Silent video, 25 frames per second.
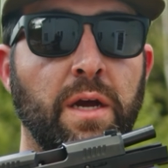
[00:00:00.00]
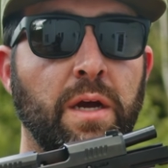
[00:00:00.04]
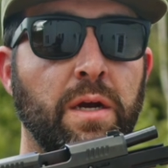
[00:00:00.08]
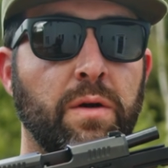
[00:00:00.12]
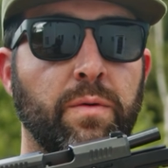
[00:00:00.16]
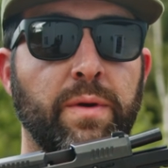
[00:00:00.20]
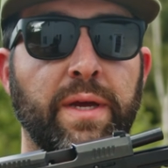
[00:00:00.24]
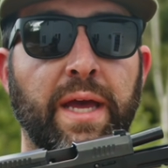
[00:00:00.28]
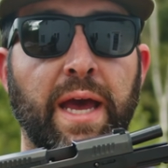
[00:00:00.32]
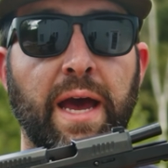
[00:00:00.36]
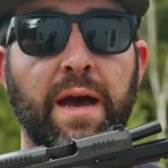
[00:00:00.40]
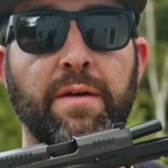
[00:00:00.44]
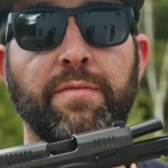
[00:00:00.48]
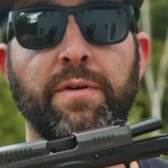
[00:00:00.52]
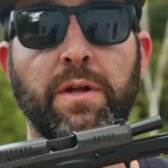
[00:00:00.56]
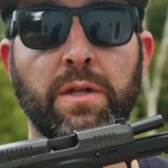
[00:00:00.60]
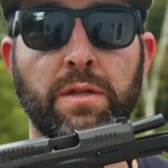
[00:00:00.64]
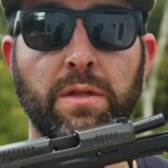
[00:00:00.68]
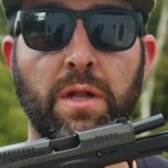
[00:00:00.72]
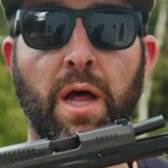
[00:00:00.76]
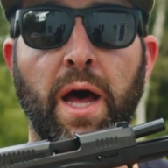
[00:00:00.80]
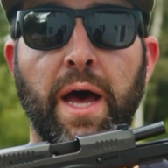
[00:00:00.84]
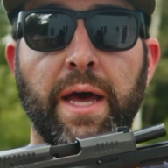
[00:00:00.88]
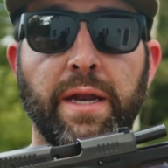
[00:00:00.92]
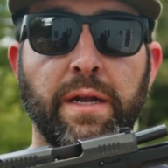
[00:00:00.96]
we have a
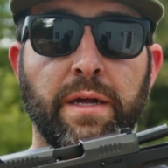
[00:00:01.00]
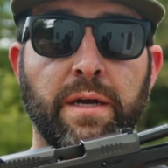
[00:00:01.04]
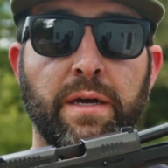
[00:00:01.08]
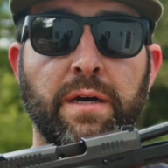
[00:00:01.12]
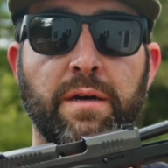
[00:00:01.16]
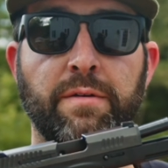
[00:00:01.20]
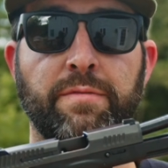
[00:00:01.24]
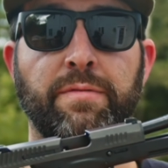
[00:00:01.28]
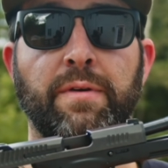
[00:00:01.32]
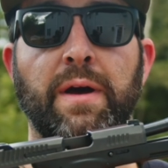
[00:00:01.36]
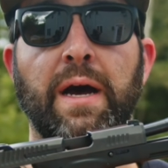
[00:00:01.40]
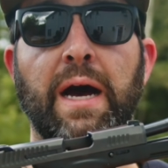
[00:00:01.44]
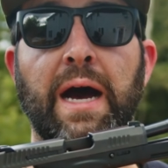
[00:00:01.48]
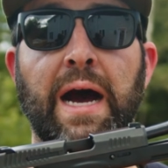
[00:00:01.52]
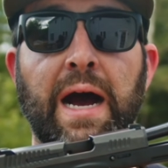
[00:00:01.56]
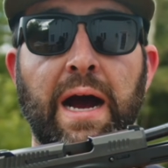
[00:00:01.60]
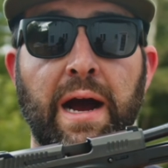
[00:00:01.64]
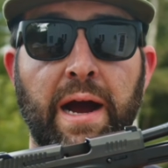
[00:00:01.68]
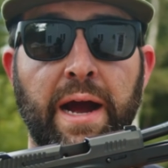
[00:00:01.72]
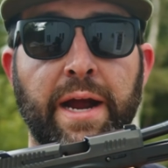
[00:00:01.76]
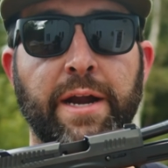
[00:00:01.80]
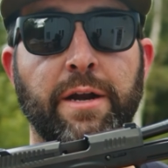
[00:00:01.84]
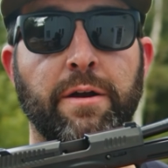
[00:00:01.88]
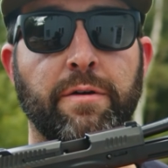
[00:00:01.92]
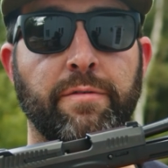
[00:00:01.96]
lot of
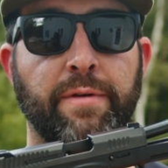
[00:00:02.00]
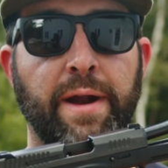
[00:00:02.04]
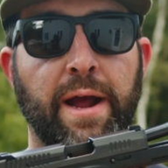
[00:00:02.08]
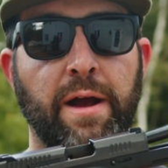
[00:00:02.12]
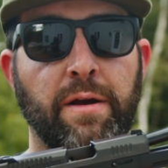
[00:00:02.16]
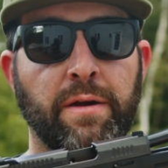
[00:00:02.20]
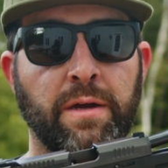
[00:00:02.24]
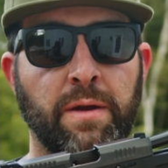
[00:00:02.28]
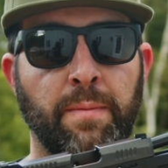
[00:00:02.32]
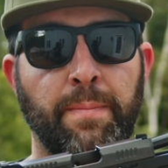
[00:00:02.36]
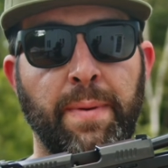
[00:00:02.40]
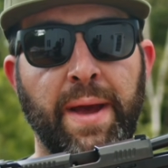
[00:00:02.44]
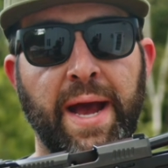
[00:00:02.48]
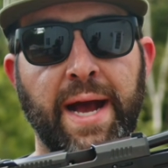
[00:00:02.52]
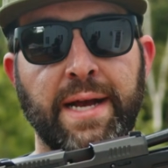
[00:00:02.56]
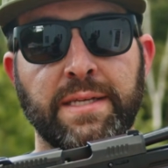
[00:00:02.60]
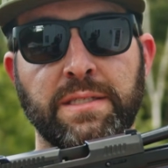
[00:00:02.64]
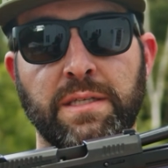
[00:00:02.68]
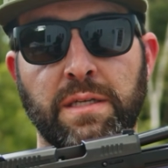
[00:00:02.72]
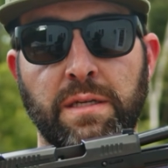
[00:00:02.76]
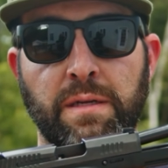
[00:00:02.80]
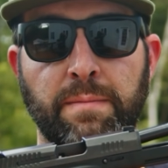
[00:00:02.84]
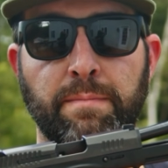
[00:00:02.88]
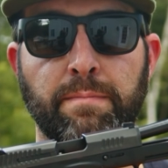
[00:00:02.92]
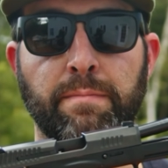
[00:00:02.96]
higher round
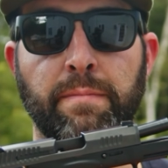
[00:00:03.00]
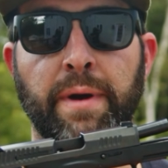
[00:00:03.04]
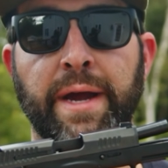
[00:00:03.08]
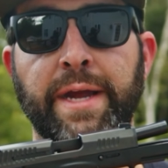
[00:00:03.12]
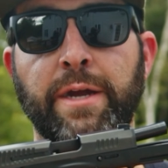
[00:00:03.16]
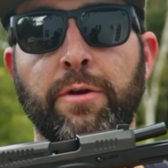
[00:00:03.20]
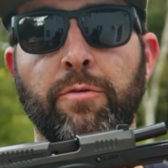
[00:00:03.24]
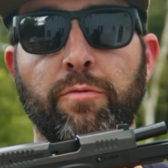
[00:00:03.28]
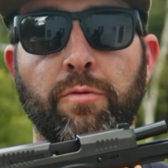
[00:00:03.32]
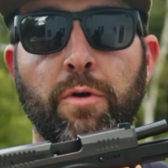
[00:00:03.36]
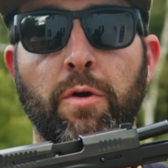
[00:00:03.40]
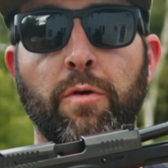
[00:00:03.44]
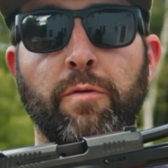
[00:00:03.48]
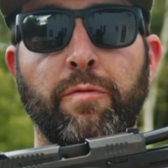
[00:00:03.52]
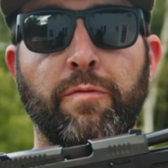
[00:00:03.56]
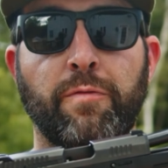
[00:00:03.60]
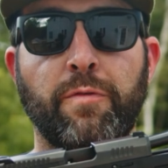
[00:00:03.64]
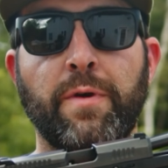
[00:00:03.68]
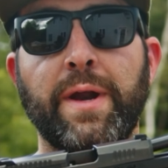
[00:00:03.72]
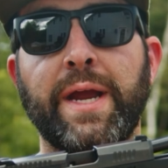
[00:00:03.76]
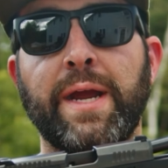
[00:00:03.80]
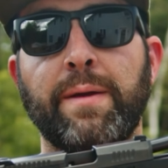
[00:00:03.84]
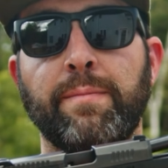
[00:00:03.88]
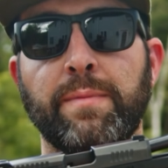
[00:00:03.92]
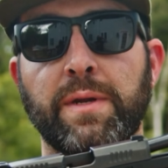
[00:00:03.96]
capacity micro
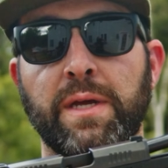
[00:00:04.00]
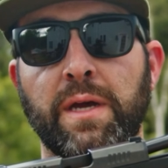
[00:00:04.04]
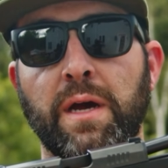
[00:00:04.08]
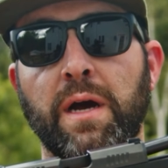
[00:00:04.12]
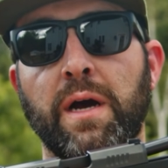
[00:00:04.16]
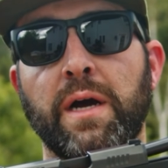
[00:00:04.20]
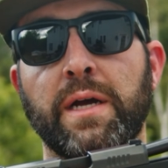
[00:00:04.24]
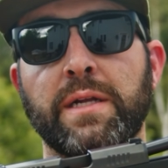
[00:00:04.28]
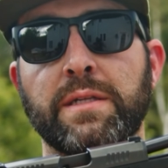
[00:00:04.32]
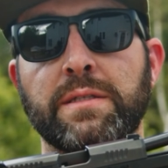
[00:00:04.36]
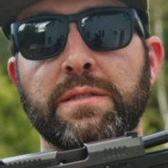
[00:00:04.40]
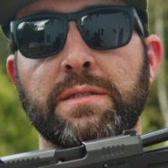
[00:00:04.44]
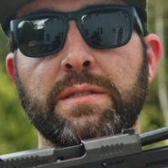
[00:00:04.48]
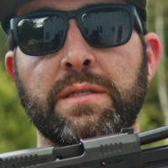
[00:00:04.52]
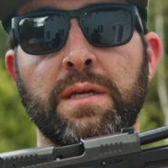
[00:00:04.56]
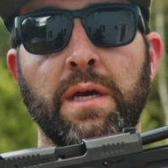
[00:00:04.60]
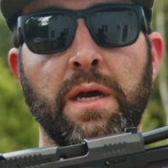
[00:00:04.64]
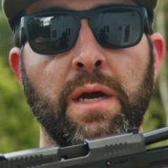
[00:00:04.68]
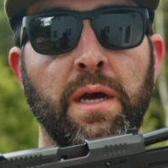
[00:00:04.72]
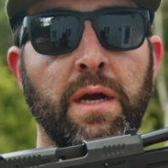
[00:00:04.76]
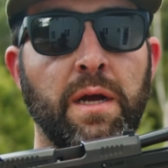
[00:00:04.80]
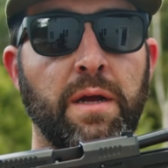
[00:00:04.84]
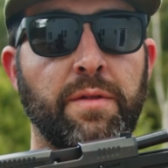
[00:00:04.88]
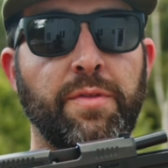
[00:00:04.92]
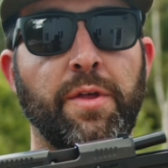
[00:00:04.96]
framed guns
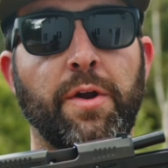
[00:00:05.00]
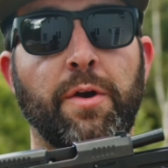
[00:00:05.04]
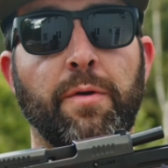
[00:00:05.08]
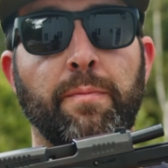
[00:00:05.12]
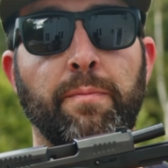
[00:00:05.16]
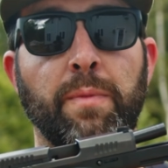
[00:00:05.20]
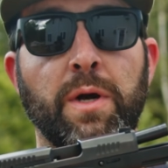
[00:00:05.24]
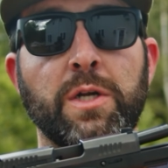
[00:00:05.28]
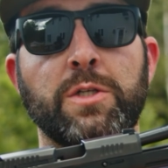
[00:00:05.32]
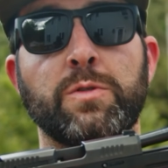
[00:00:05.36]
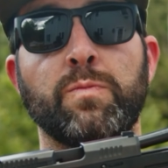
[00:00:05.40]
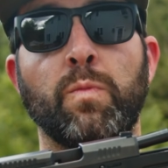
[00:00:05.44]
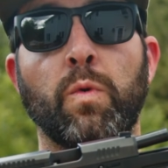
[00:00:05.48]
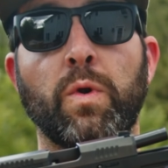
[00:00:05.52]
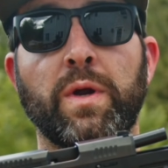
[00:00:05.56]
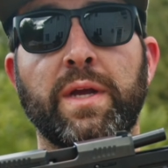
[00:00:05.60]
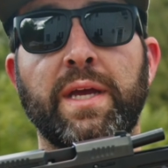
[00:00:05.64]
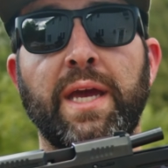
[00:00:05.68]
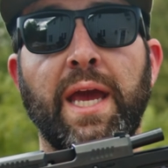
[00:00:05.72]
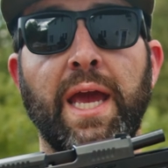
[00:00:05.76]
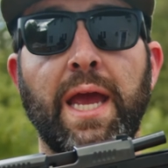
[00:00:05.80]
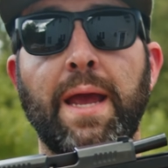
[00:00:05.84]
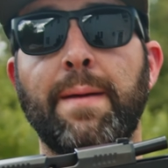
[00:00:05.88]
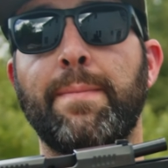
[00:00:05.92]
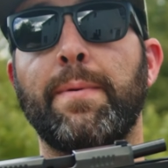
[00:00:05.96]
that are much more
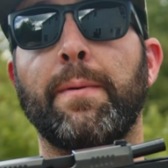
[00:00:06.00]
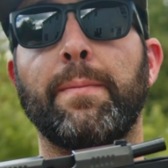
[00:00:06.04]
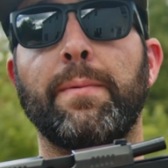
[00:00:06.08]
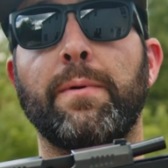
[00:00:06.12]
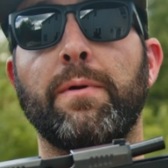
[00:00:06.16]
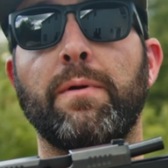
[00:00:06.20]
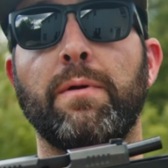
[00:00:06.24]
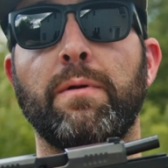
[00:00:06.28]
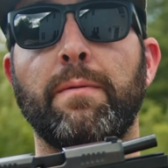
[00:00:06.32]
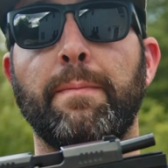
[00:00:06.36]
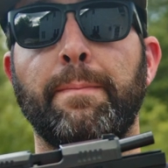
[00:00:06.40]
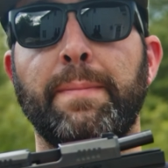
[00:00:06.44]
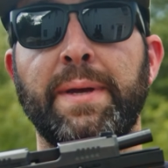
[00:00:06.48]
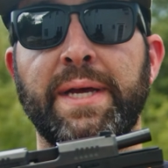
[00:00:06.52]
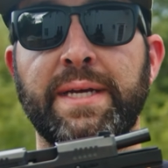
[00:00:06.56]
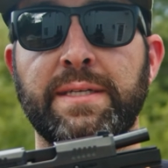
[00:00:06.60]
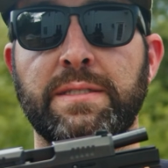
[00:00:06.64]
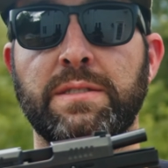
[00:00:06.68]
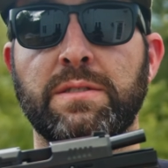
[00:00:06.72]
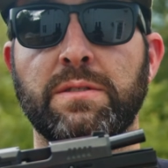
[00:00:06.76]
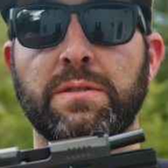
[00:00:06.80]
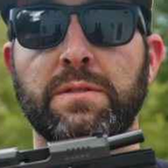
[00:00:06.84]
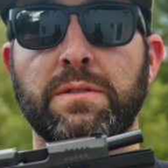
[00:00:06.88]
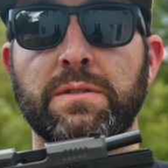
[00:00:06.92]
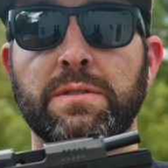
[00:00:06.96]
capable
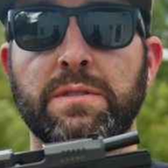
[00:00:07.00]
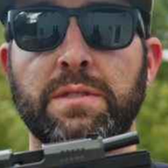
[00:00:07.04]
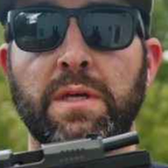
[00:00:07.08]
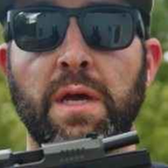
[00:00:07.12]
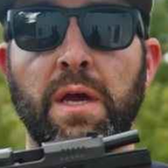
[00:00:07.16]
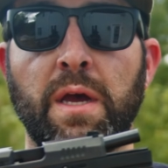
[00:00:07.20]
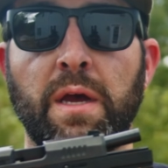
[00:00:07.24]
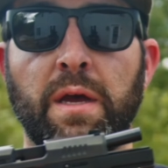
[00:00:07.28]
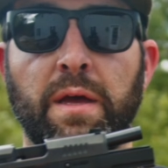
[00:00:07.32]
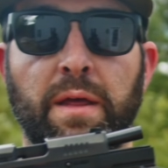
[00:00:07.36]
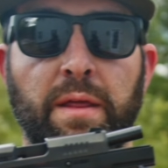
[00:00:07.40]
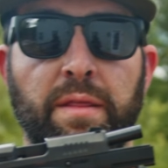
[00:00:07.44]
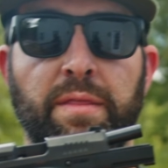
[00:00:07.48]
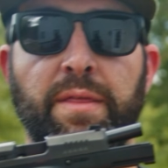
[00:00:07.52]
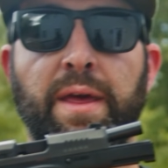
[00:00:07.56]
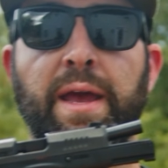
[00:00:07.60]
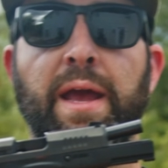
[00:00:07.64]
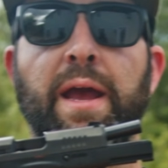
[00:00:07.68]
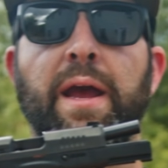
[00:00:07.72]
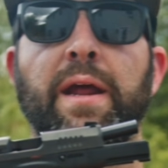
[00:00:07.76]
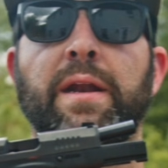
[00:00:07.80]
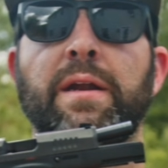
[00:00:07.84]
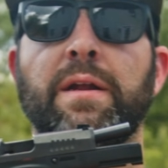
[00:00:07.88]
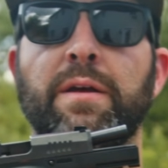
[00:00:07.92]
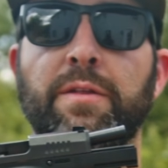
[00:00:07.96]
pistols
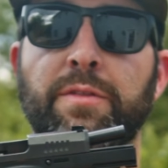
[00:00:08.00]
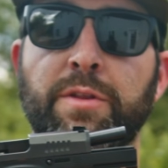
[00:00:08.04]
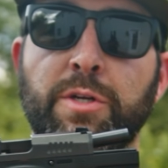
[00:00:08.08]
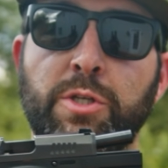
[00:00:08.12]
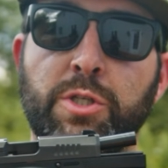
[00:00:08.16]
than the